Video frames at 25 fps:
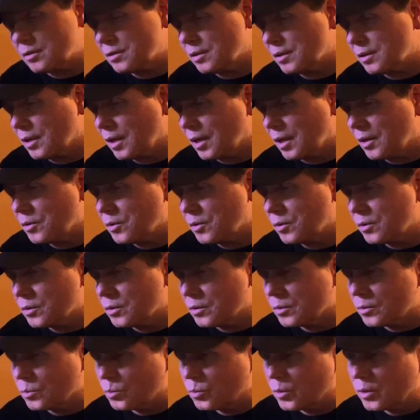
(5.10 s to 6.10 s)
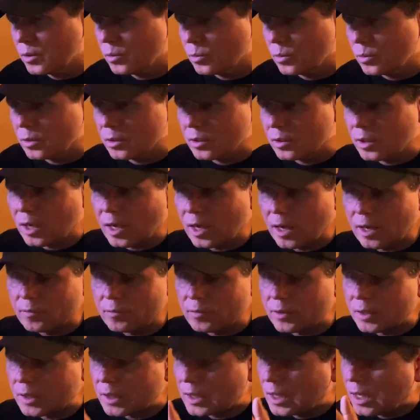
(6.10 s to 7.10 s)
together, we were
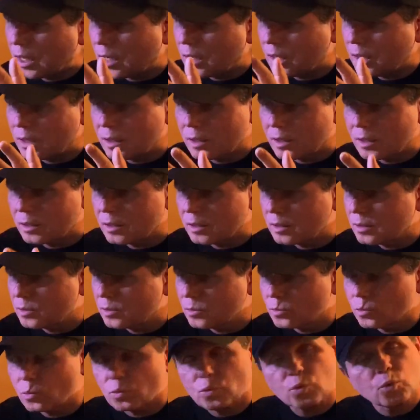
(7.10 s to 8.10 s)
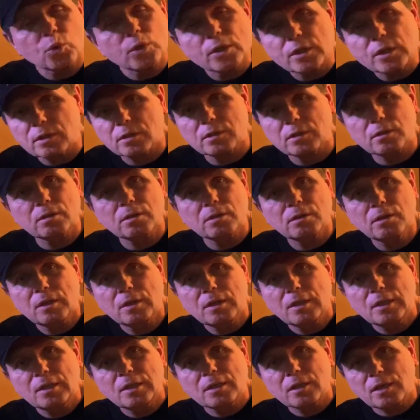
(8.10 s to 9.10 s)
having a real
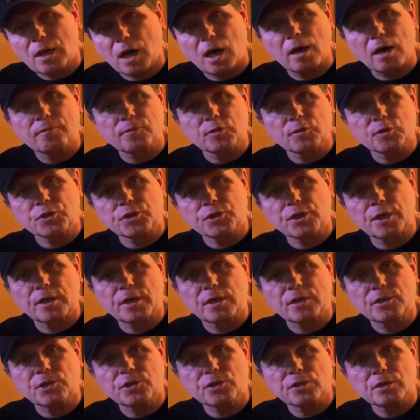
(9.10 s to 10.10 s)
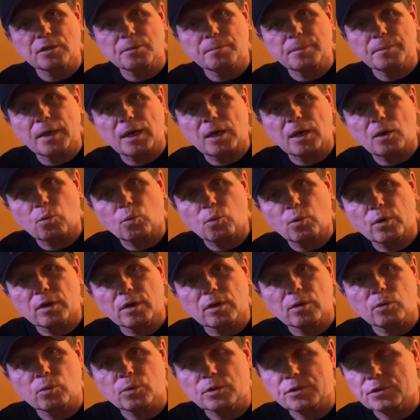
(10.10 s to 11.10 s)
conversation about
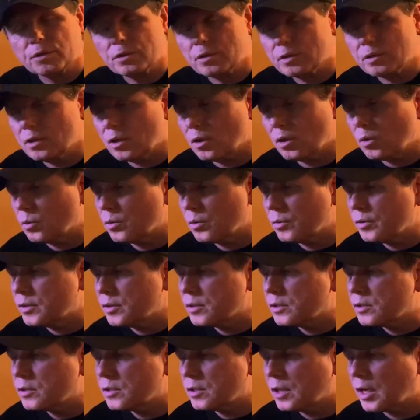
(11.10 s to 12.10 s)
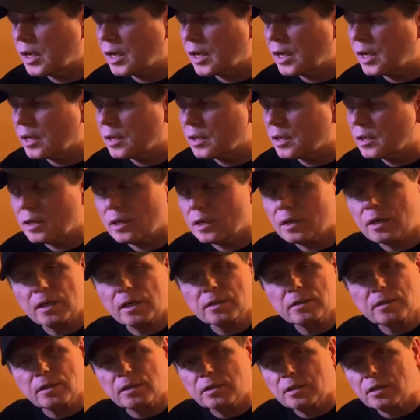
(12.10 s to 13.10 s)
where we should go with this tank. And I
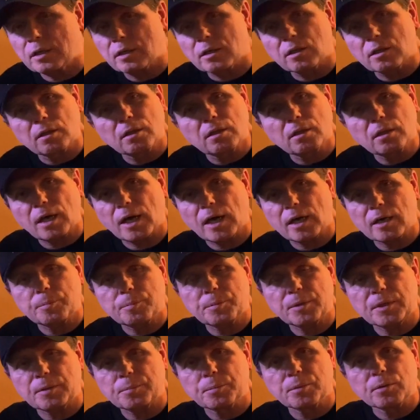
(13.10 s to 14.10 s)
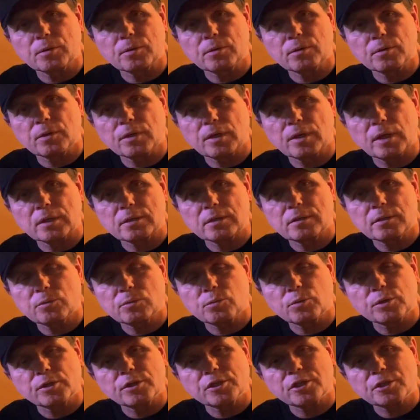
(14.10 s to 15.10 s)
did get a lot of people that
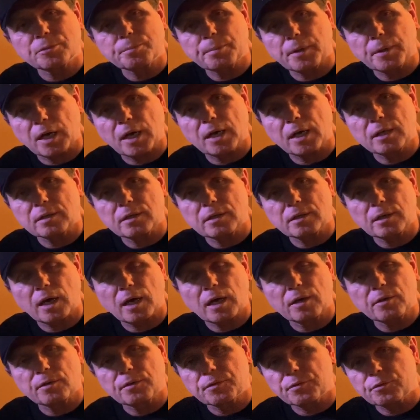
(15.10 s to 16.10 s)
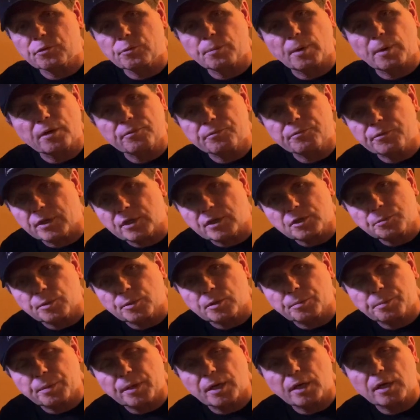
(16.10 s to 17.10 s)
responded either through my Facebook
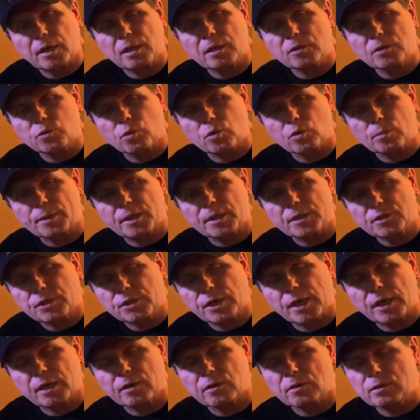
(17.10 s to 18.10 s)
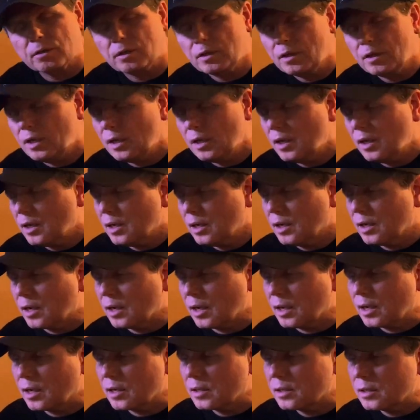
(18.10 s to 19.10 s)
page or my channel.
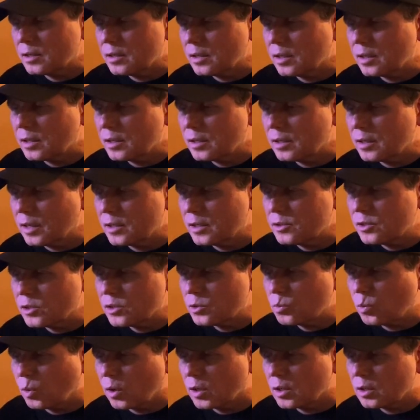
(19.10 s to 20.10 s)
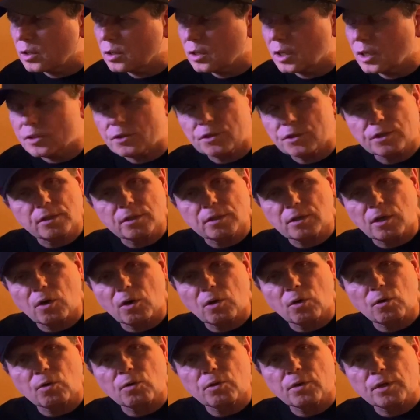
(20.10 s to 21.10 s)
And I just wanted to let you
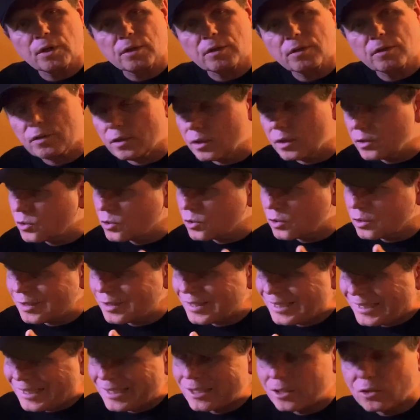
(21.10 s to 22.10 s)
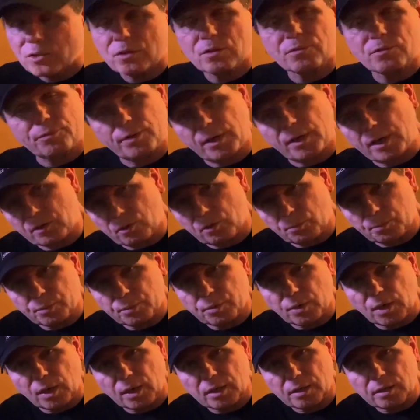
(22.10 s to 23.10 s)
know that this is the final
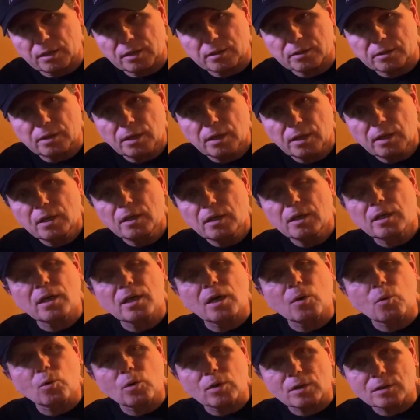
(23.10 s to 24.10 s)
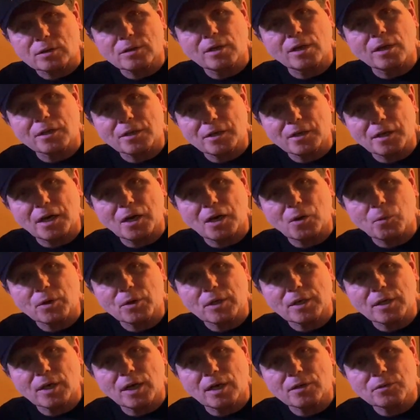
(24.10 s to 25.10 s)
product. And I want to tell you how we
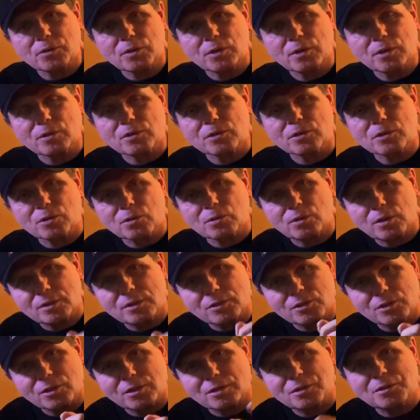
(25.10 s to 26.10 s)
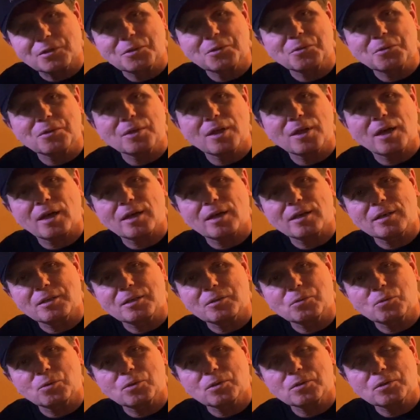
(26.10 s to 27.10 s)
got there. So let's get to that
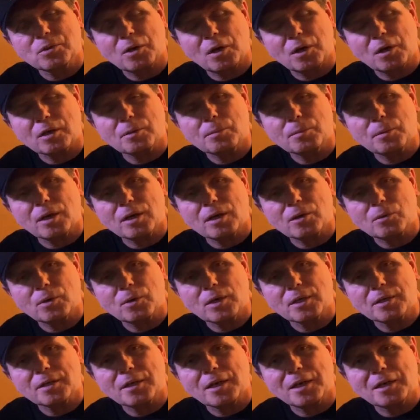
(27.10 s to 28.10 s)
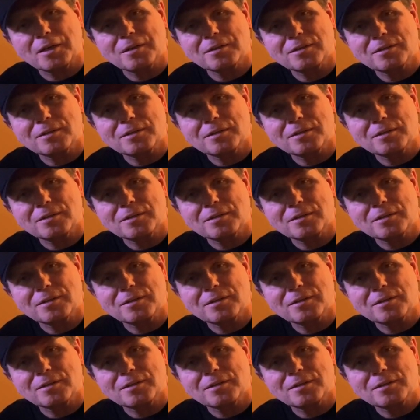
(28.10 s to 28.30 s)
and we'll talk about it right now.